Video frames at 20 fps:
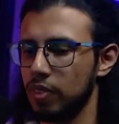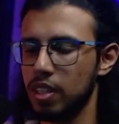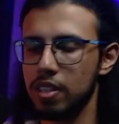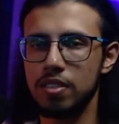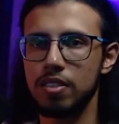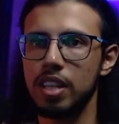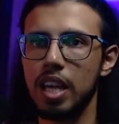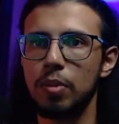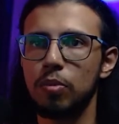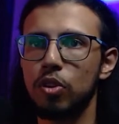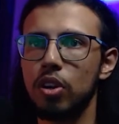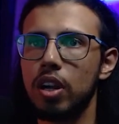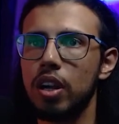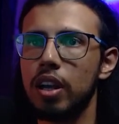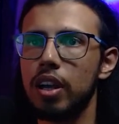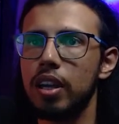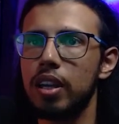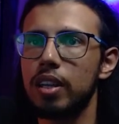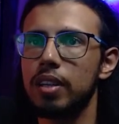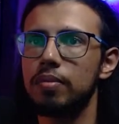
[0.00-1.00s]

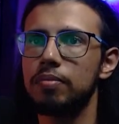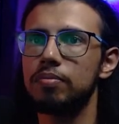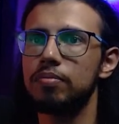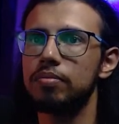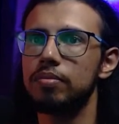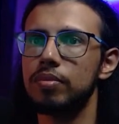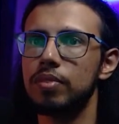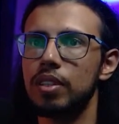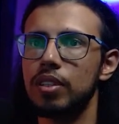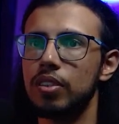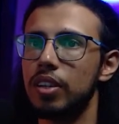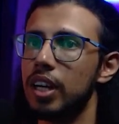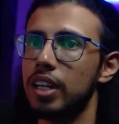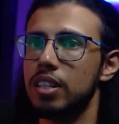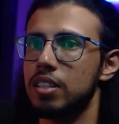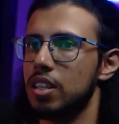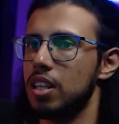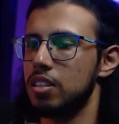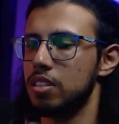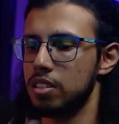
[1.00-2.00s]
Samurai
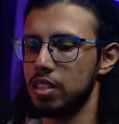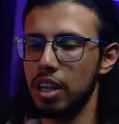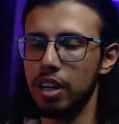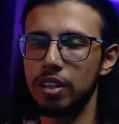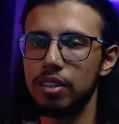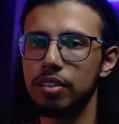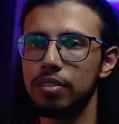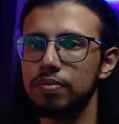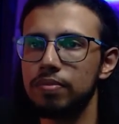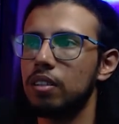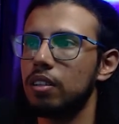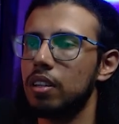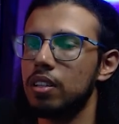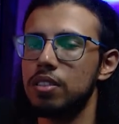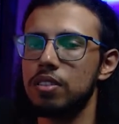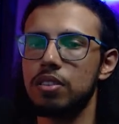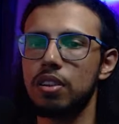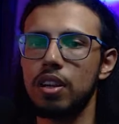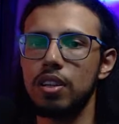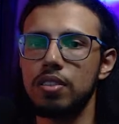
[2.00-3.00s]
Red Sunset.
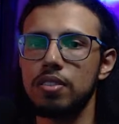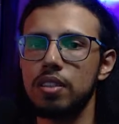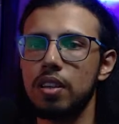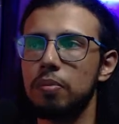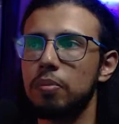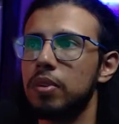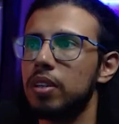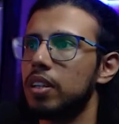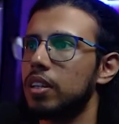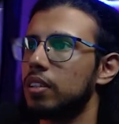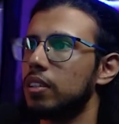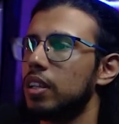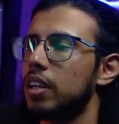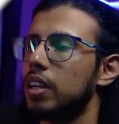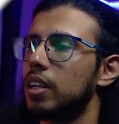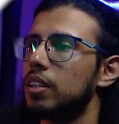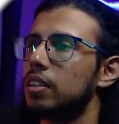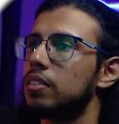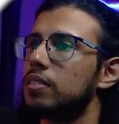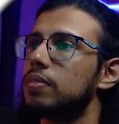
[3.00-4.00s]
Let's try submitting
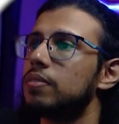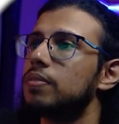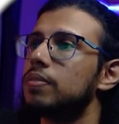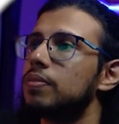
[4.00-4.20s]
that.